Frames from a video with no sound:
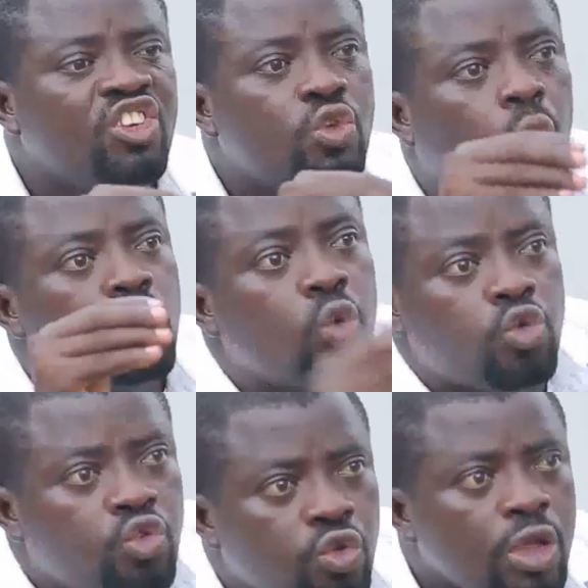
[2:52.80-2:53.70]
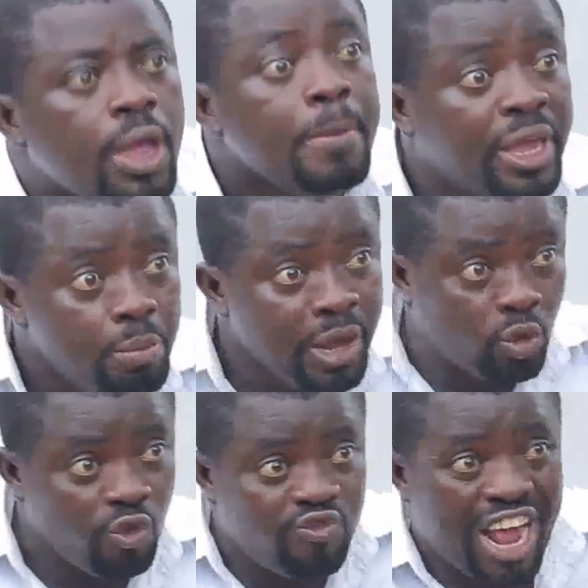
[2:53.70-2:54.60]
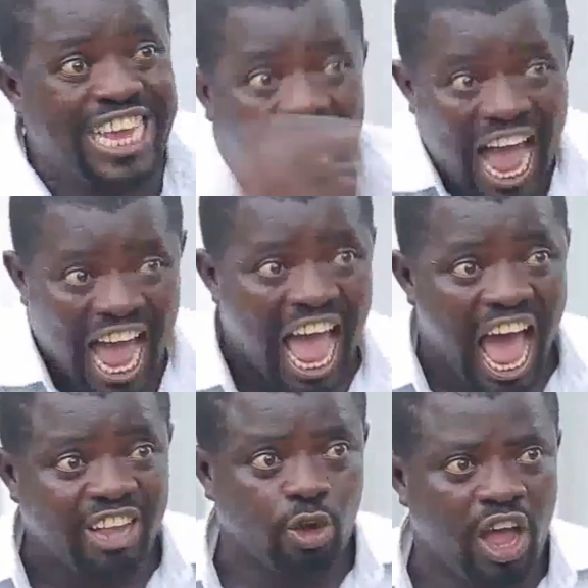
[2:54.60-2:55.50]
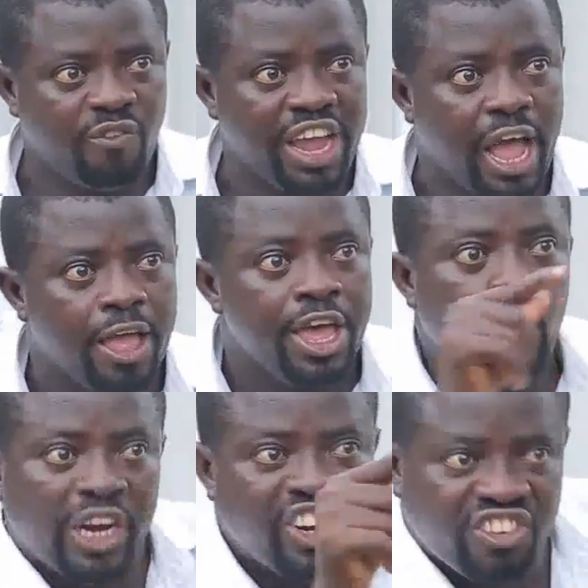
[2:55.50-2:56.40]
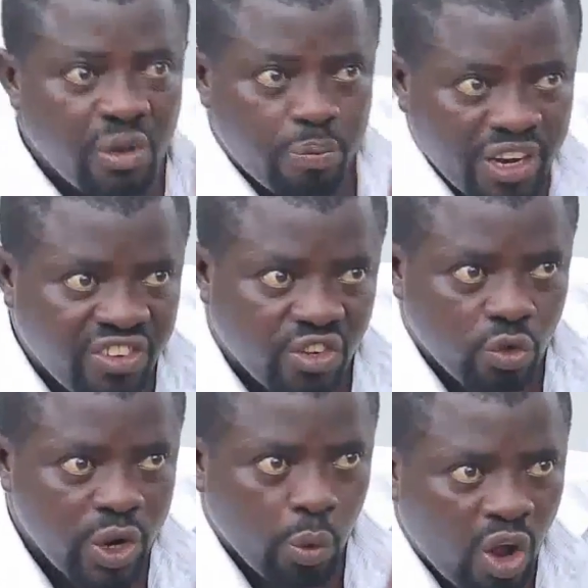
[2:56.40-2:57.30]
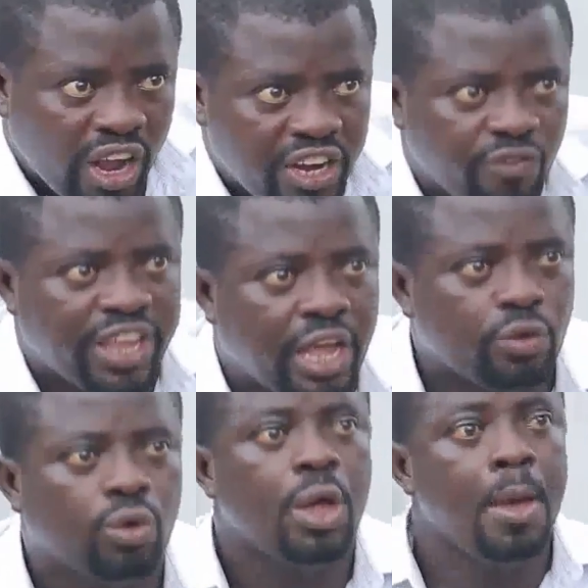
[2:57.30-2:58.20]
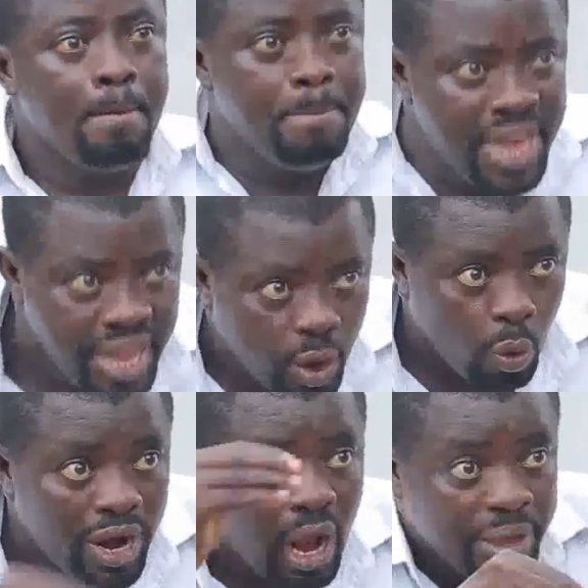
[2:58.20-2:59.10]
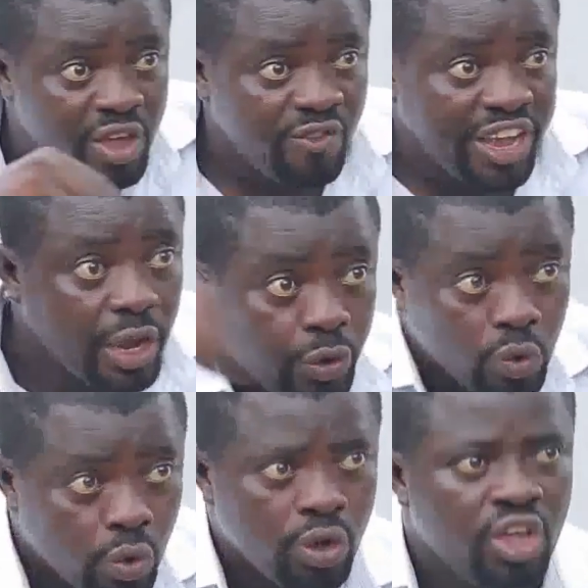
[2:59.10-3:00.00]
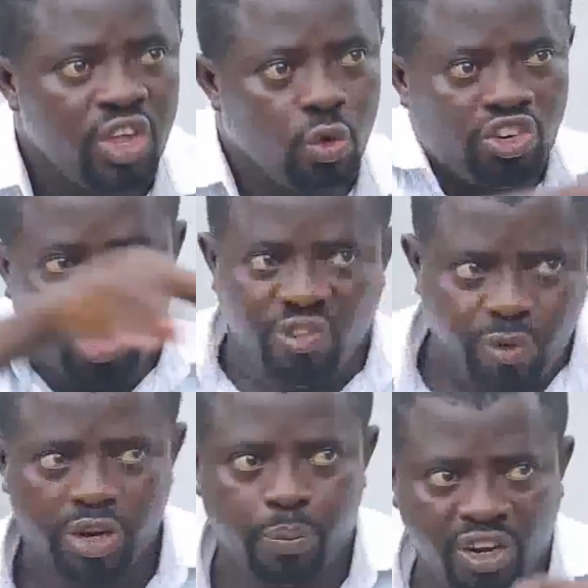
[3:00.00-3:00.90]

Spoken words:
this your own toast. Make me to fire as Oga fire. When you sing praises, do the one Oga they fire you. Me, when I begin fire you, you go change from the